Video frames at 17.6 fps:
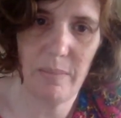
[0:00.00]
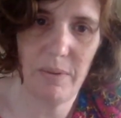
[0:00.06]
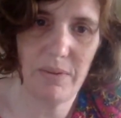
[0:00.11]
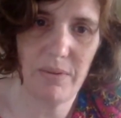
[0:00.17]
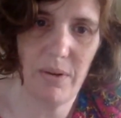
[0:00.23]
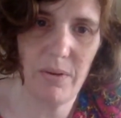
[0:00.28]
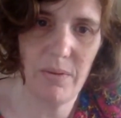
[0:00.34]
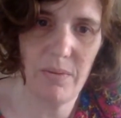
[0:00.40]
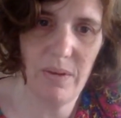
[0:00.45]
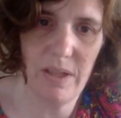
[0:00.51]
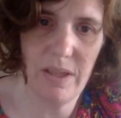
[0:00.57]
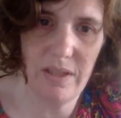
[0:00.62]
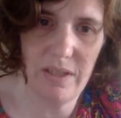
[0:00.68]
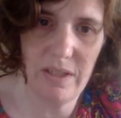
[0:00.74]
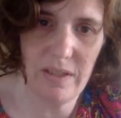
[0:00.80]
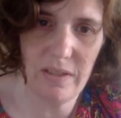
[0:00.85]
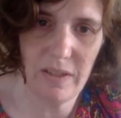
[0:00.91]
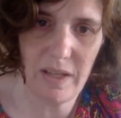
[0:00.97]
Throw away the
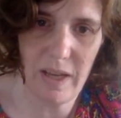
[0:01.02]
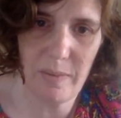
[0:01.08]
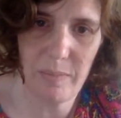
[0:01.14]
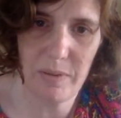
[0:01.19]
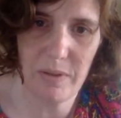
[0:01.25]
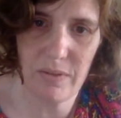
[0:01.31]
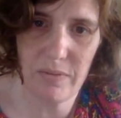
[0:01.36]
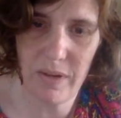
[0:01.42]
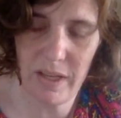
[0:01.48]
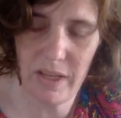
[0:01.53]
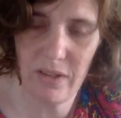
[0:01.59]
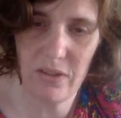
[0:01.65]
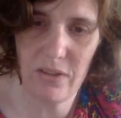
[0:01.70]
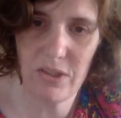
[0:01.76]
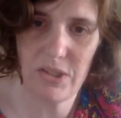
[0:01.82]
needle cap in the regular